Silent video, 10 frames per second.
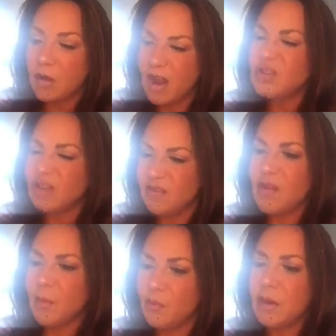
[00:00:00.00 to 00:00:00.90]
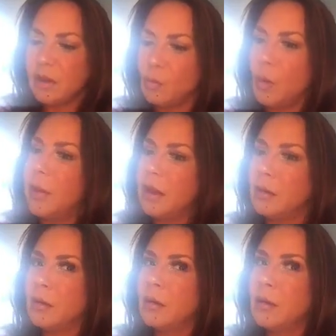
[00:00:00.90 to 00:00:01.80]
You're actually a very pretty
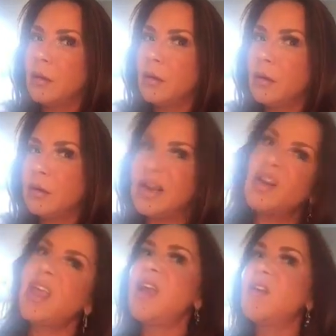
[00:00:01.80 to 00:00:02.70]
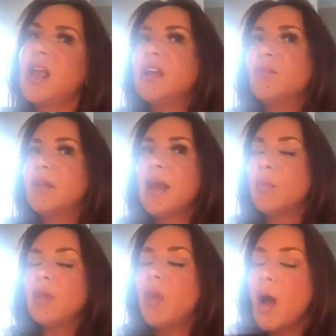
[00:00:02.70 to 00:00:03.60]
woman. Dark hair. Yeah. You
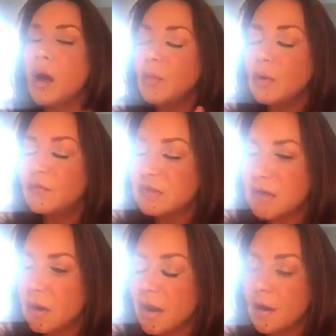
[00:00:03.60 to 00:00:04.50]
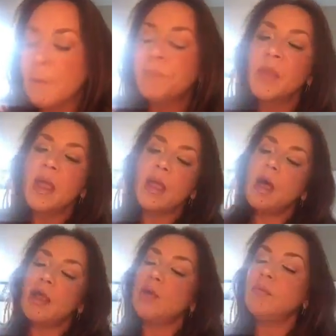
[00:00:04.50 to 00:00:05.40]
got long, beautiful, dark hair.
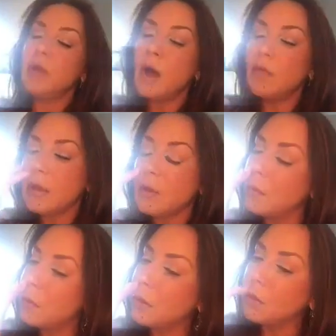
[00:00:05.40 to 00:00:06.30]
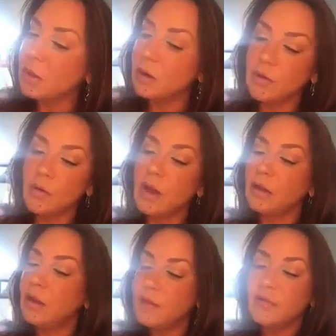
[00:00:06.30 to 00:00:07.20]
You know that you know, you're a
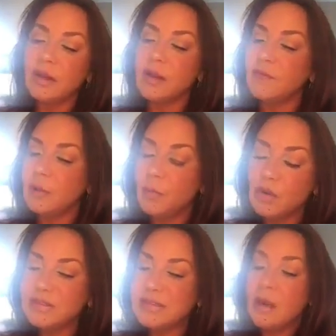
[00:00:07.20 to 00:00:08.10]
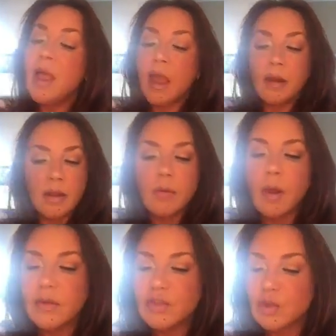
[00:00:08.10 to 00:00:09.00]
lovely, lovely person, and you
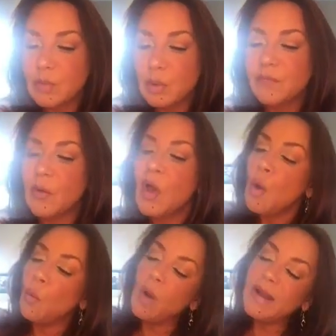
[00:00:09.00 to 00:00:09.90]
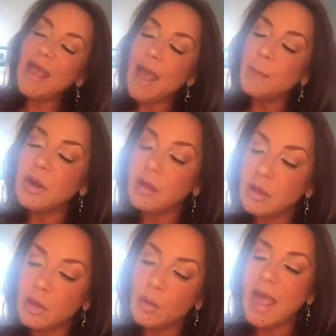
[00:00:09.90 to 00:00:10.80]
know that you're beautiful. What happened to
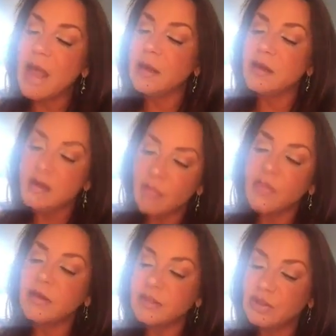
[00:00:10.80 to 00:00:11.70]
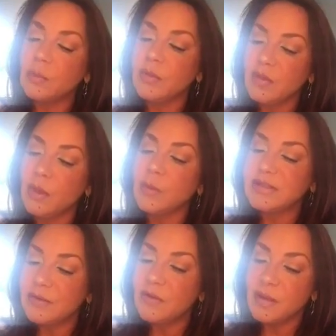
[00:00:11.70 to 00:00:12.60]
you had nothing to do with you.
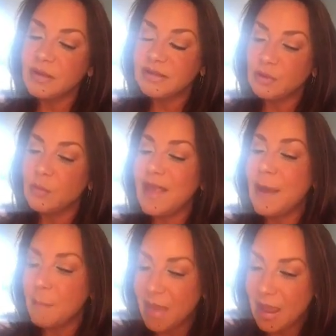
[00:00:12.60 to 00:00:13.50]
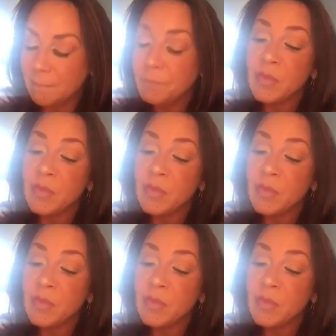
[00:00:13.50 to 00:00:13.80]
It's everything to do with that man.